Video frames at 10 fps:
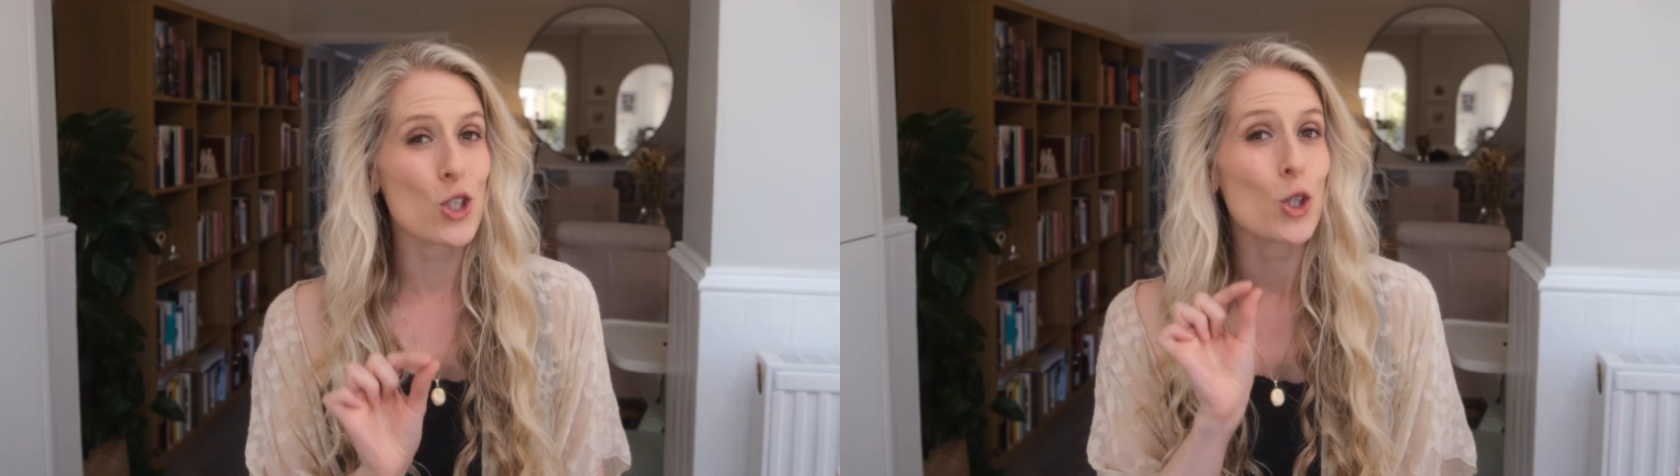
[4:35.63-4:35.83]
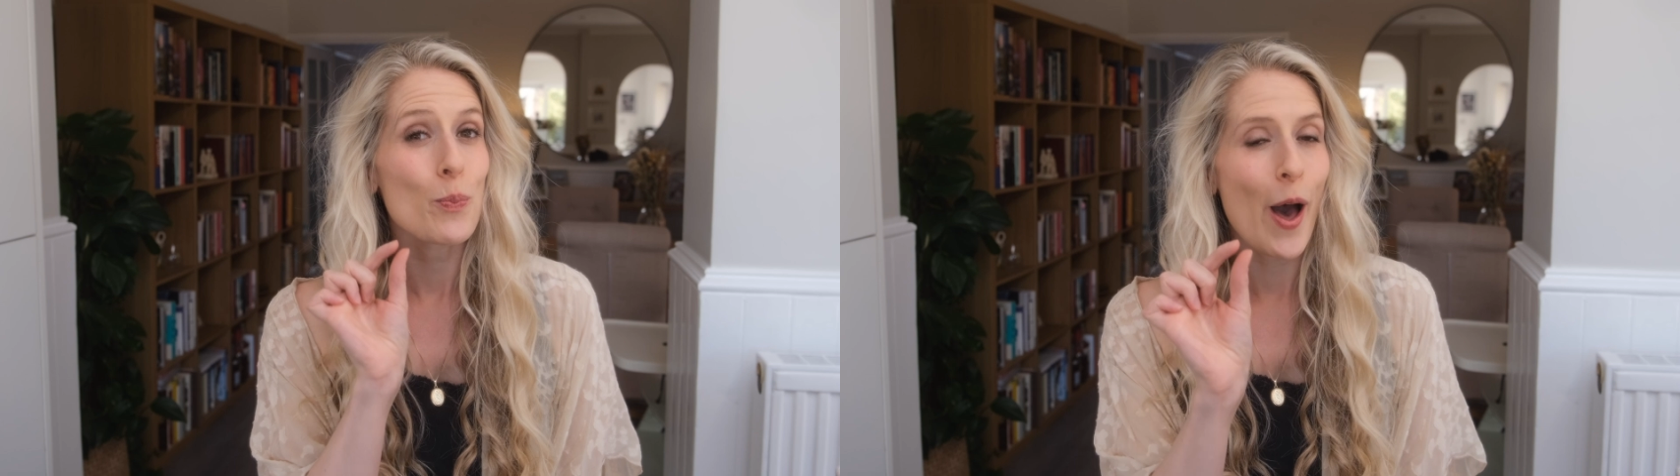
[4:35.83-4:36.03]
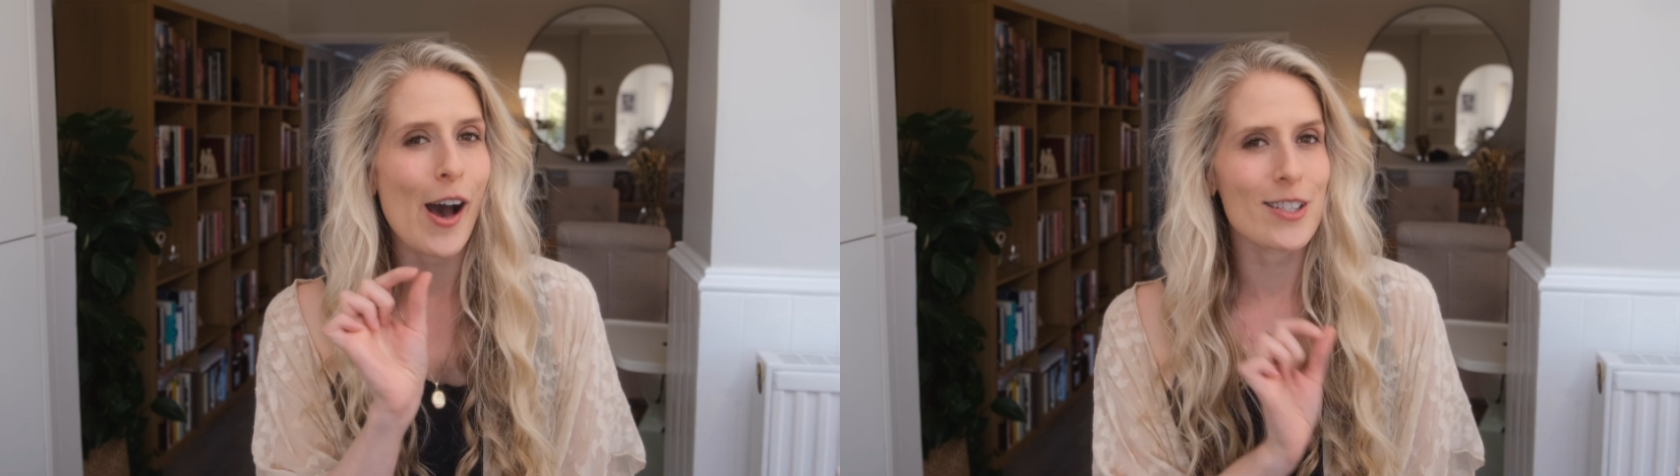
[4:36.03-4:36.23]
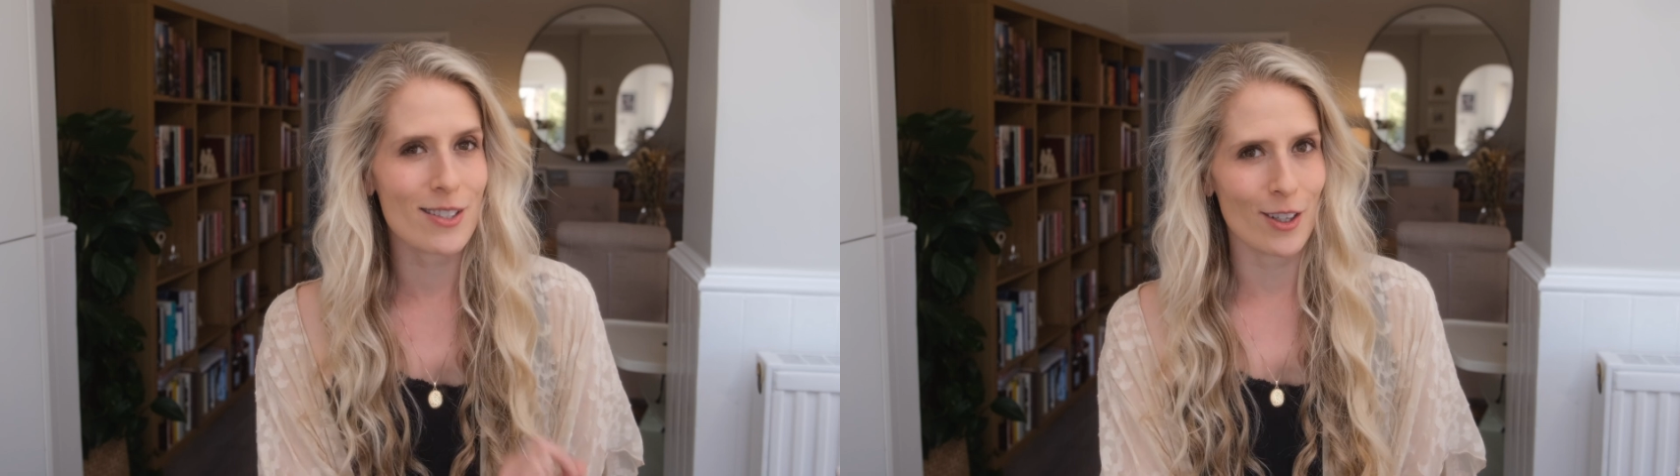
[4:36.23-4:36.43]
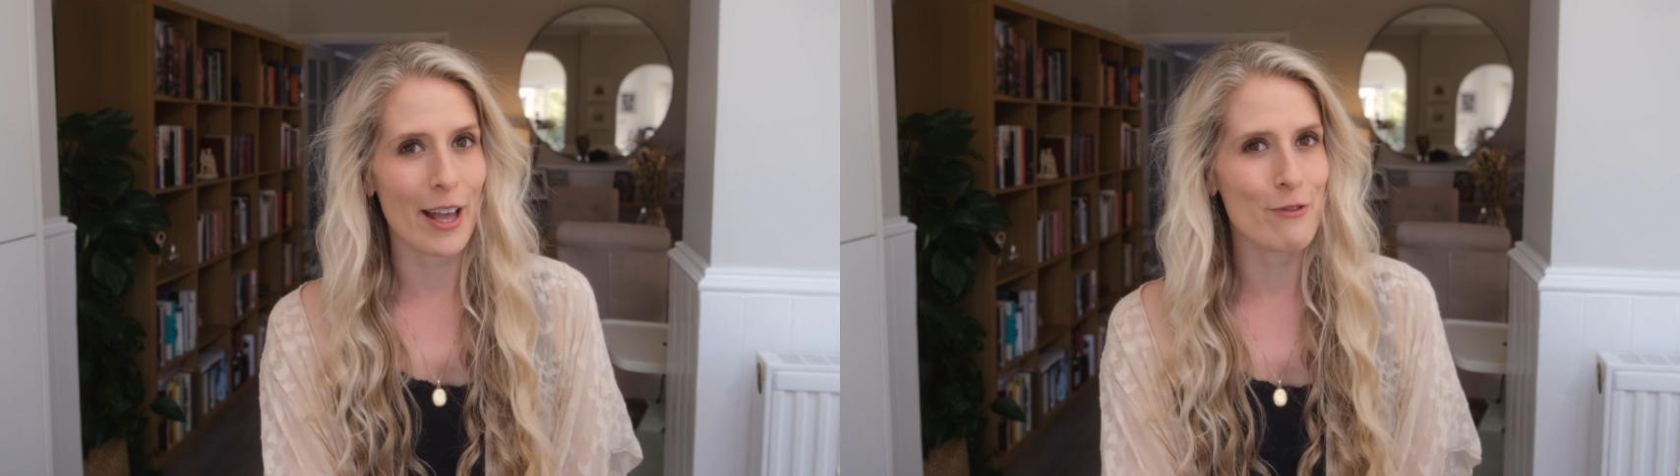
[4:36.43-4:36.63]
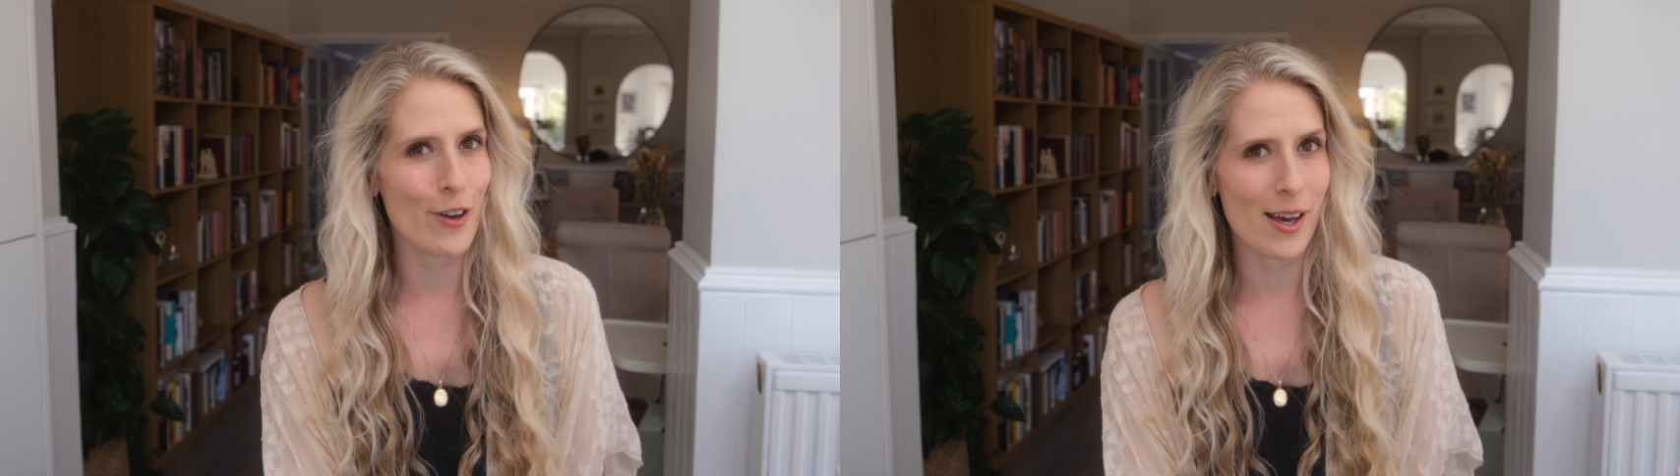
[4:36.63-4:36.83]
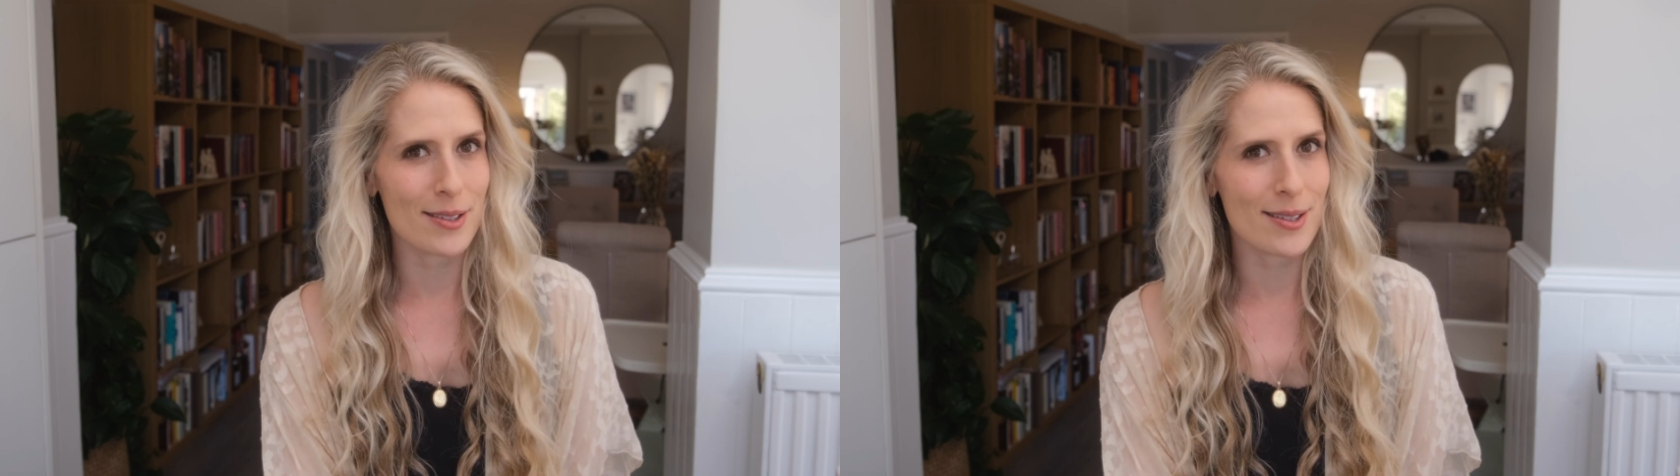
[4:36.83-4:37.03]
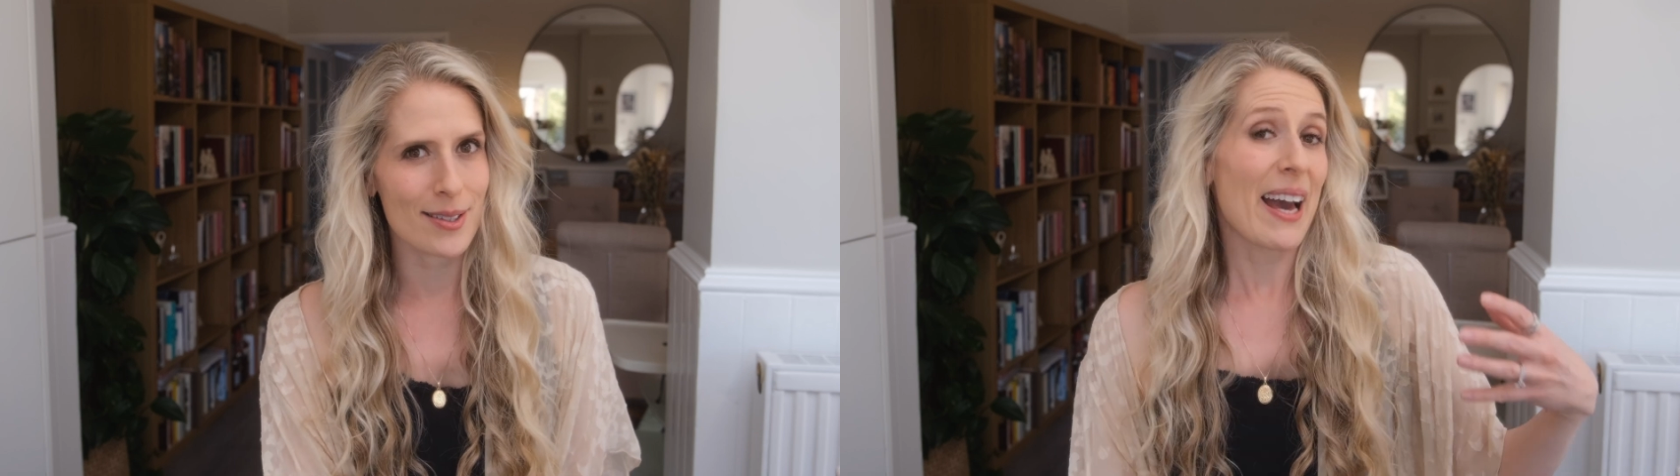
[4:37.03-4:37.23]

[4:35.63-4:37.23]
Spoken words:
too personal at first,